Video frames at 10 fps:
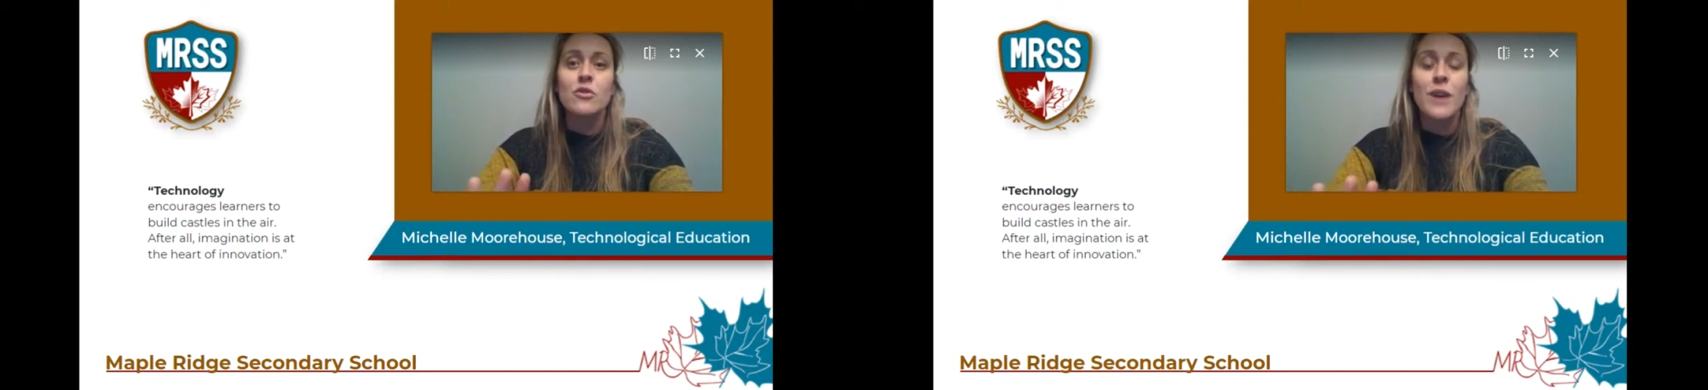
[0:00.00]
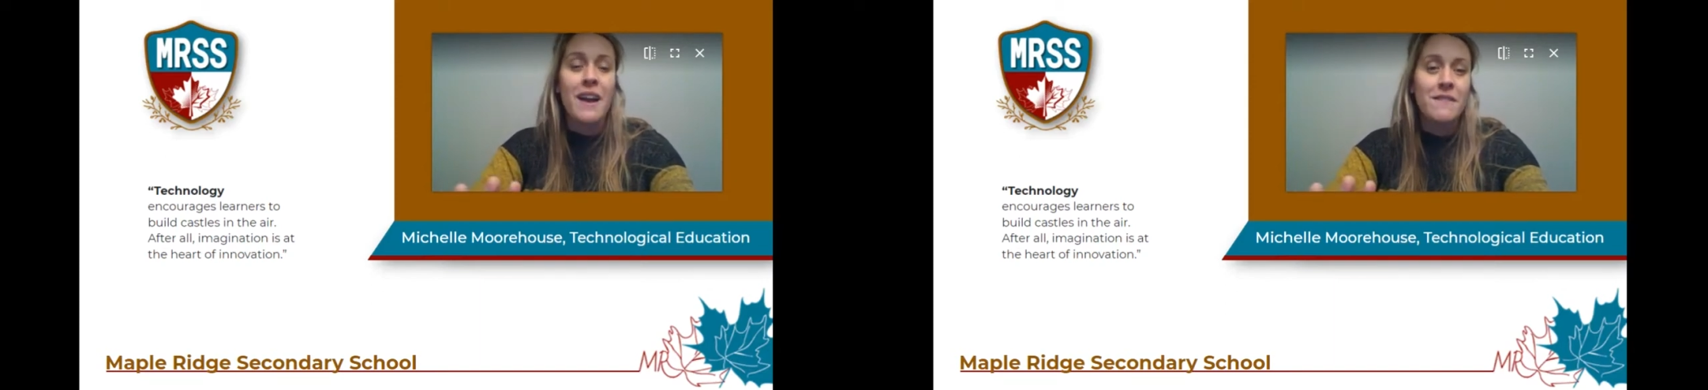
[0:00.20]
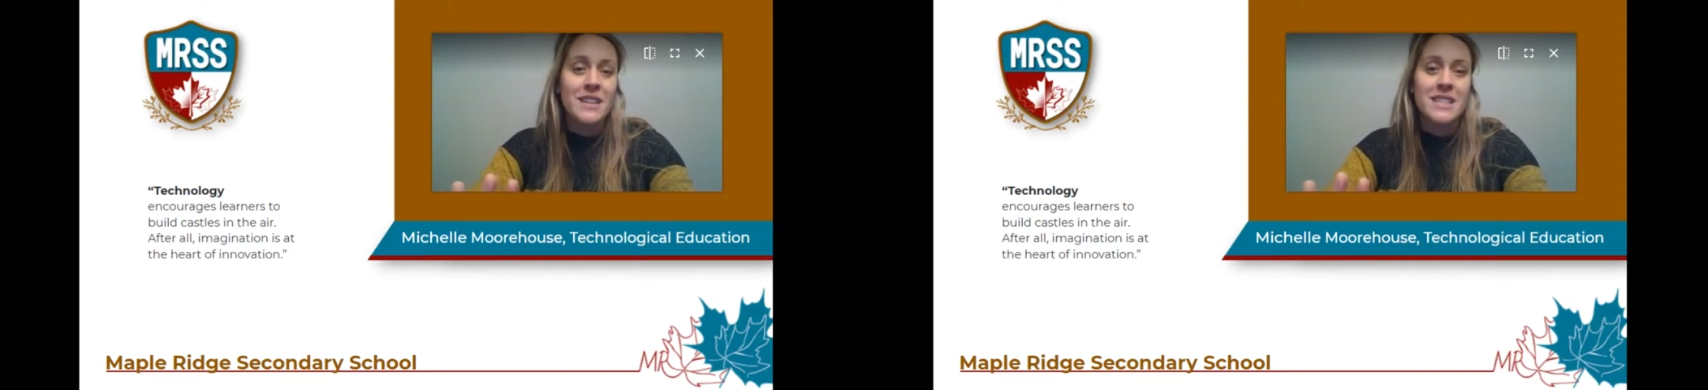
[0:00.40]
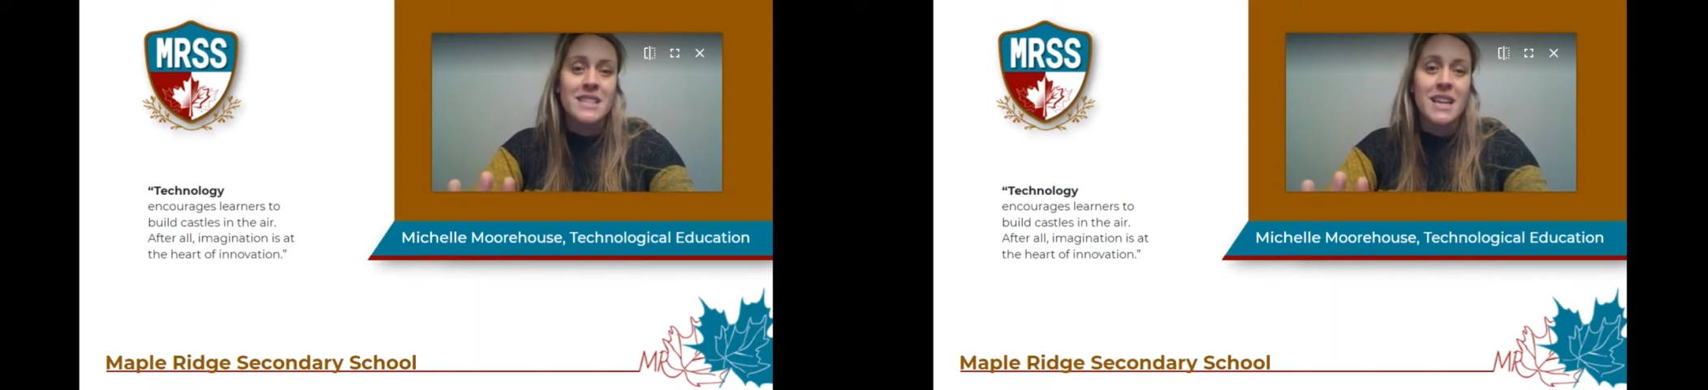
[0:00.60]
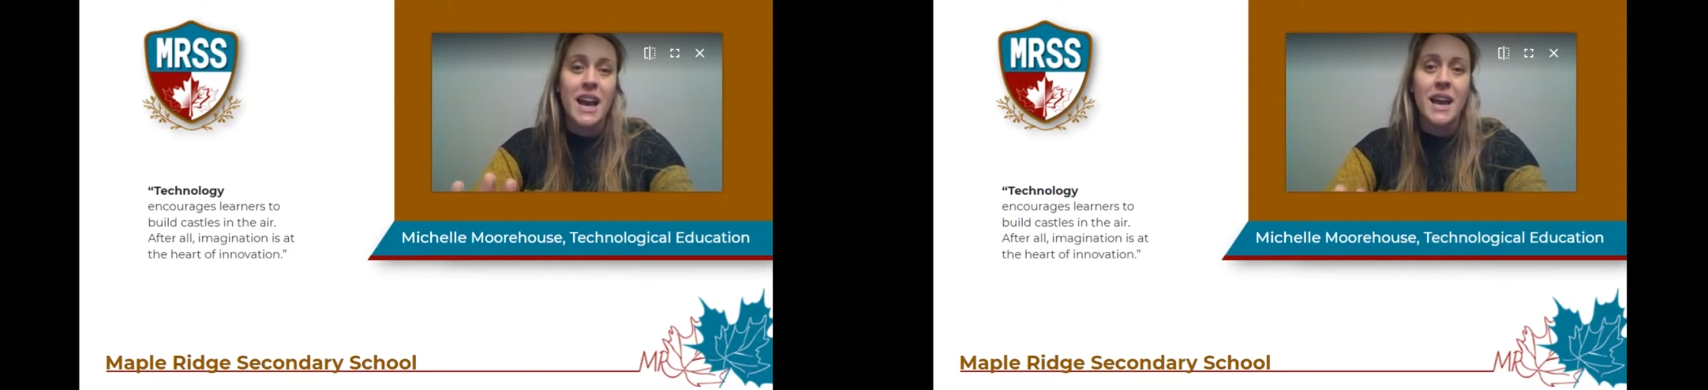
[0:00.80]
graphic
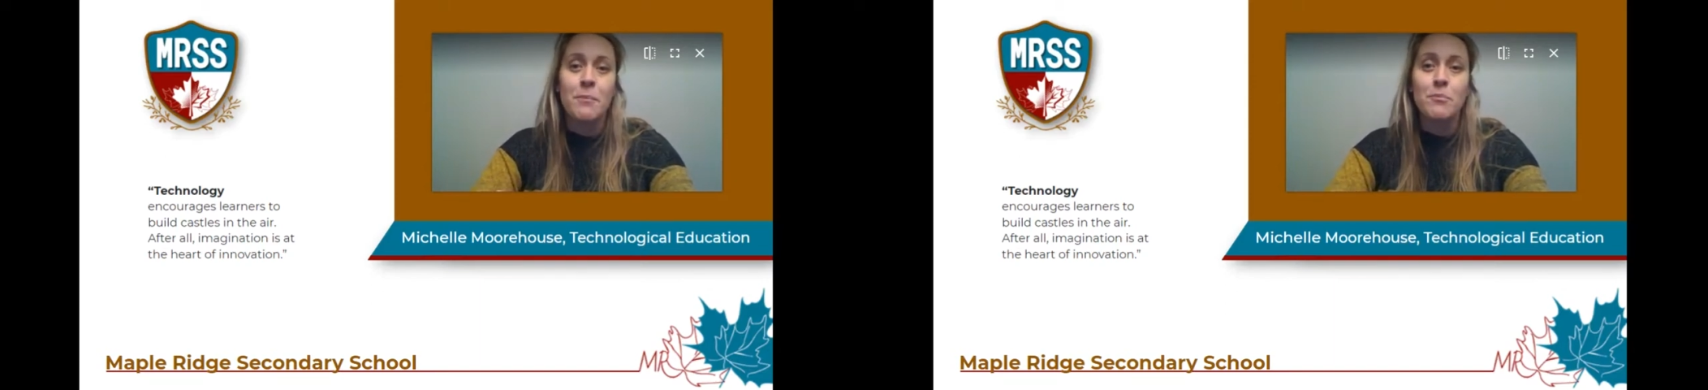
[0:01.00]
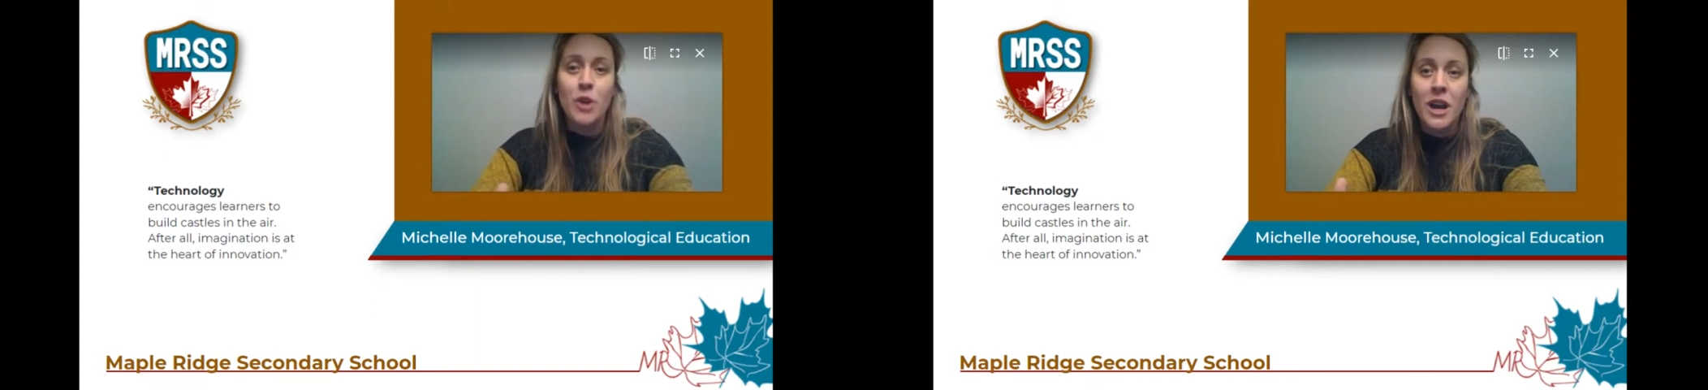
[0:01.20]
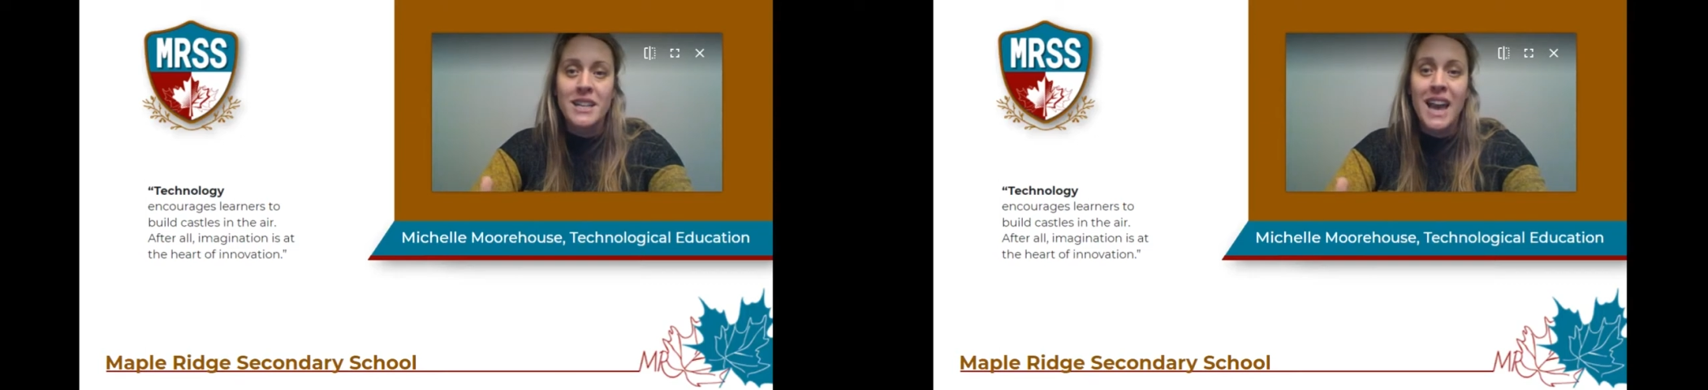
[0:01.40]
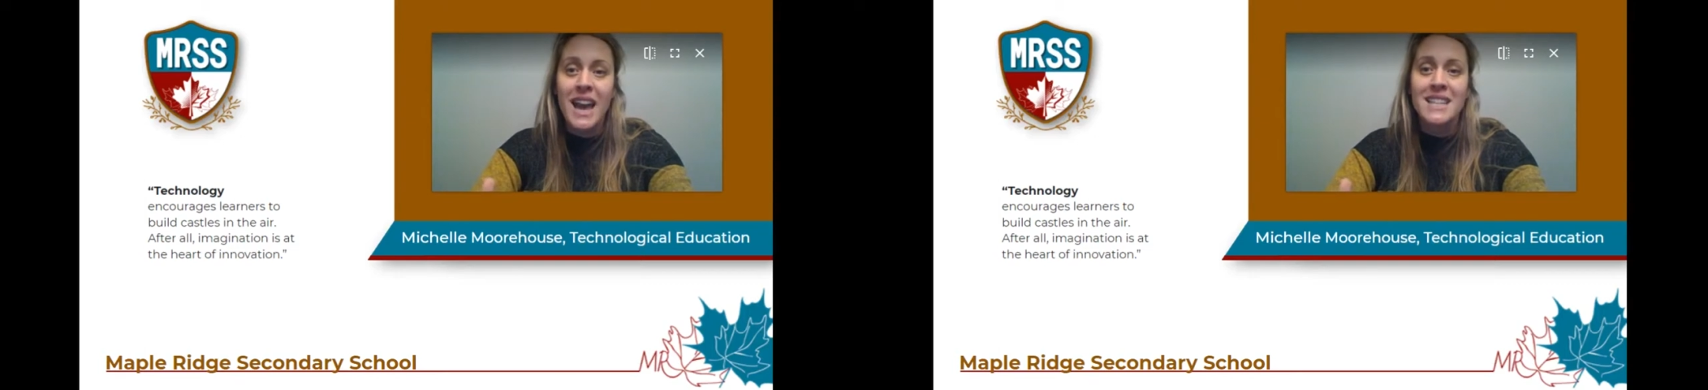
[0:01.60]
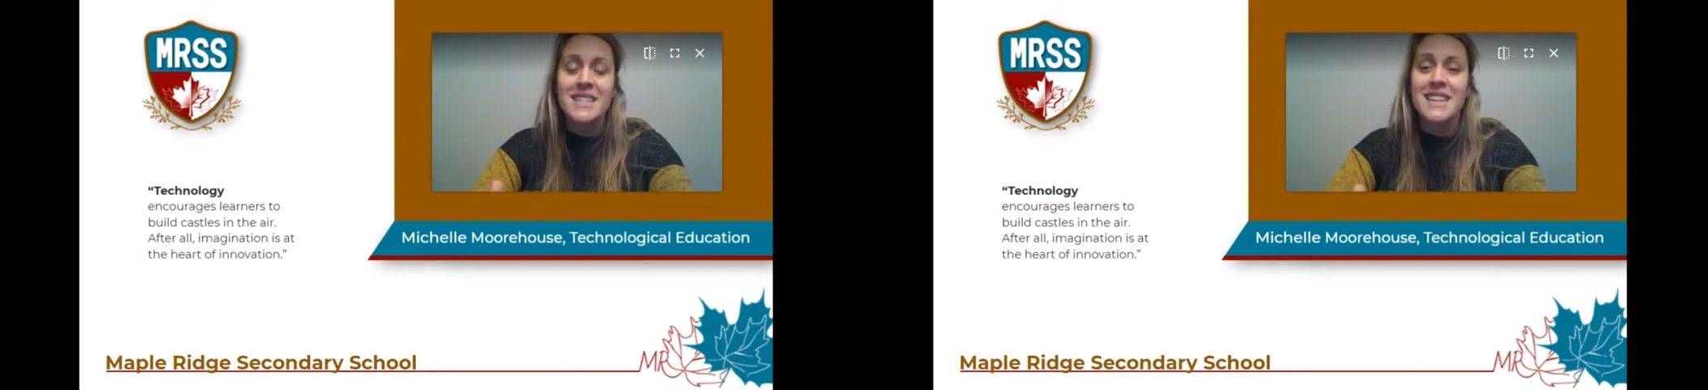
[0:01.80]
design,
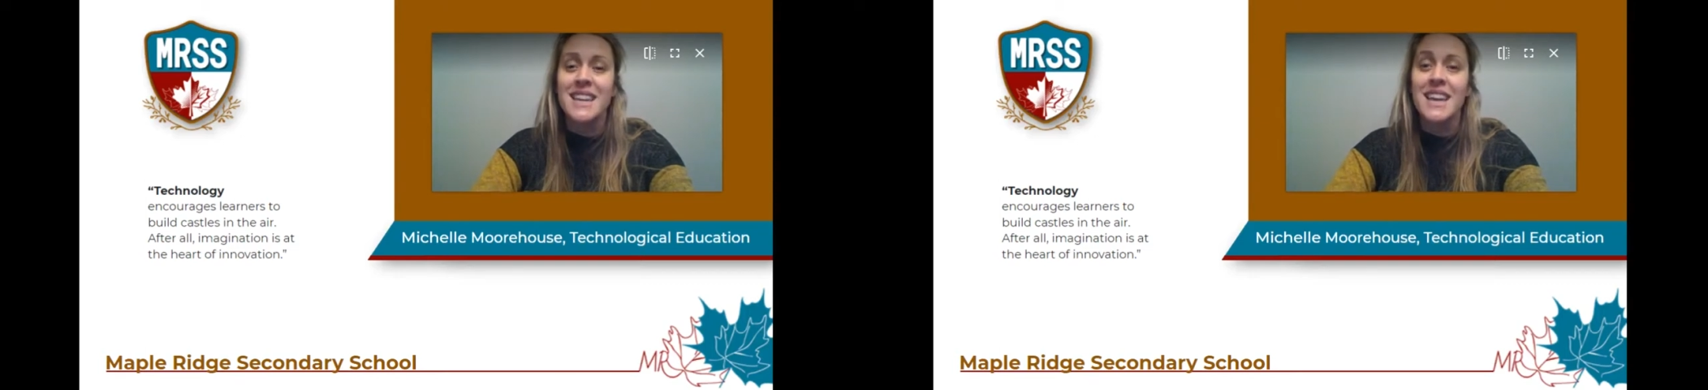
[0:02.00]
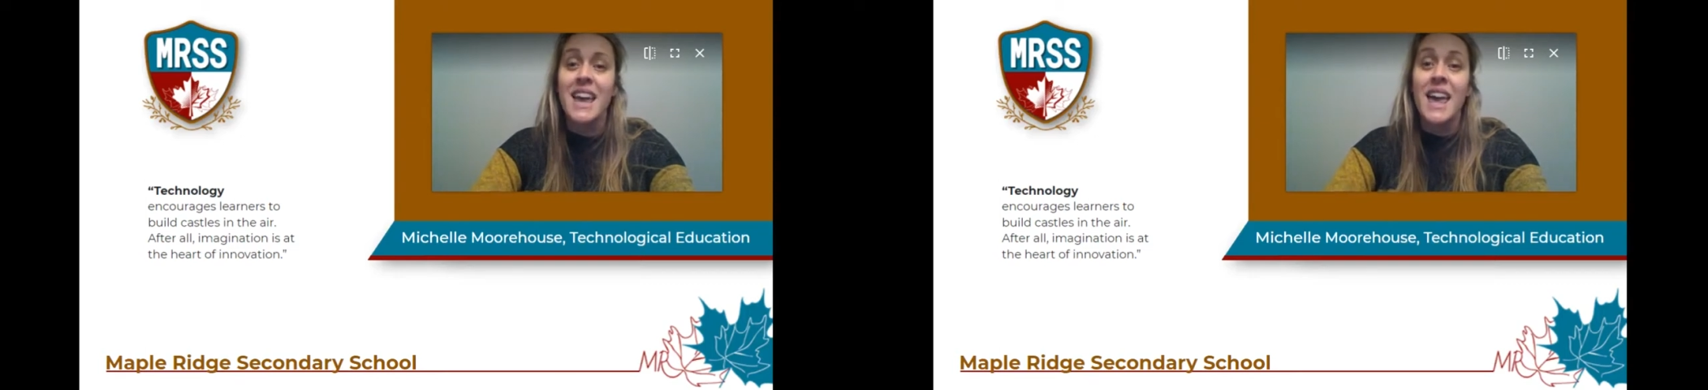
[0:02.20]
broadcasting.